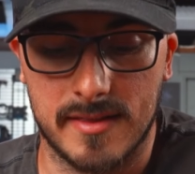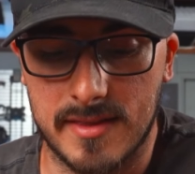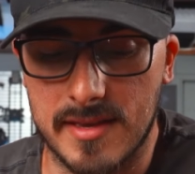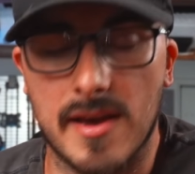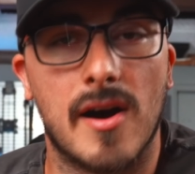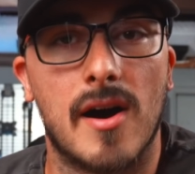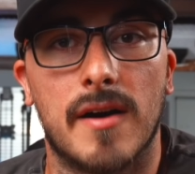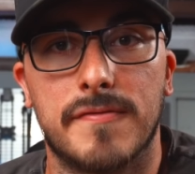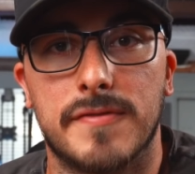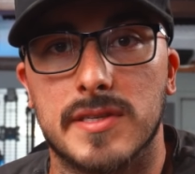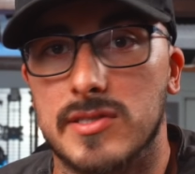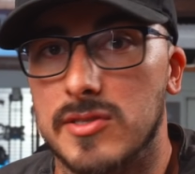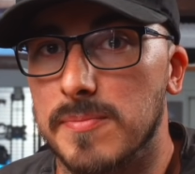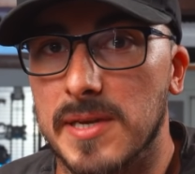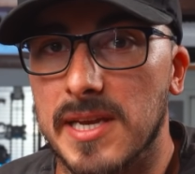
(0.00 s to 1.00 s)
the
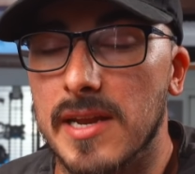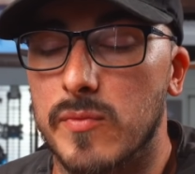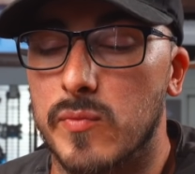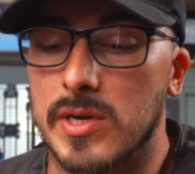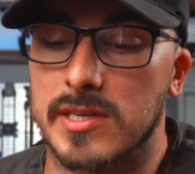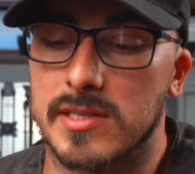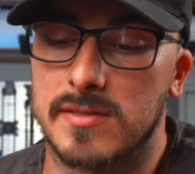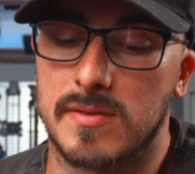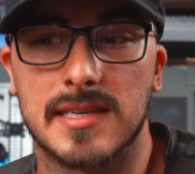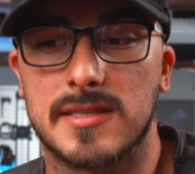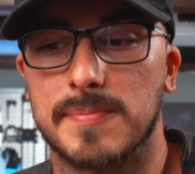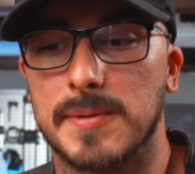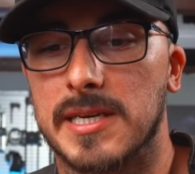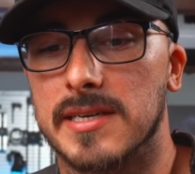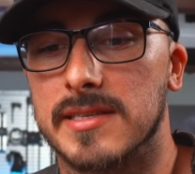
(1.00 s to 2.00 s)
office to begin with,
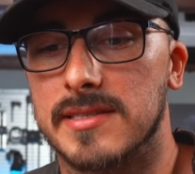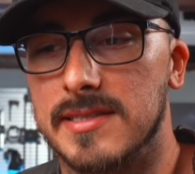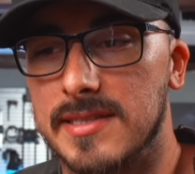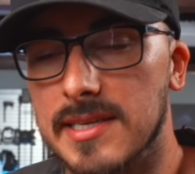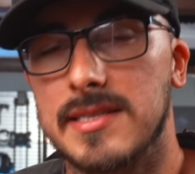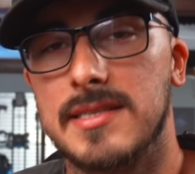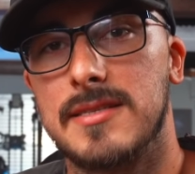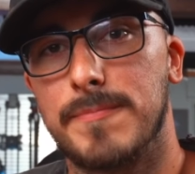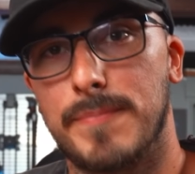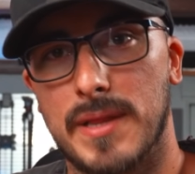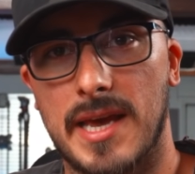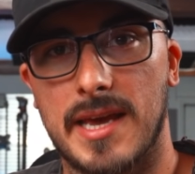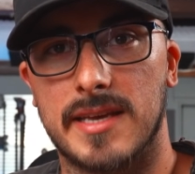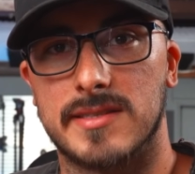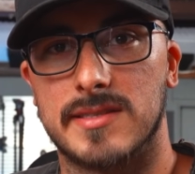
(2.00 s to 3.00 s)
it's because this
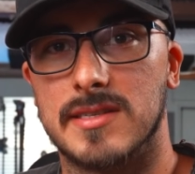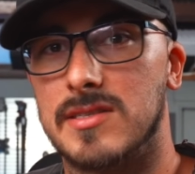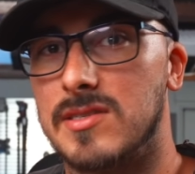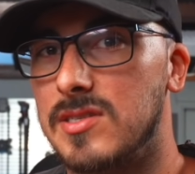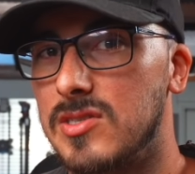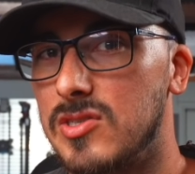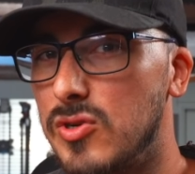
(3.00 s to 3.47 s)
place is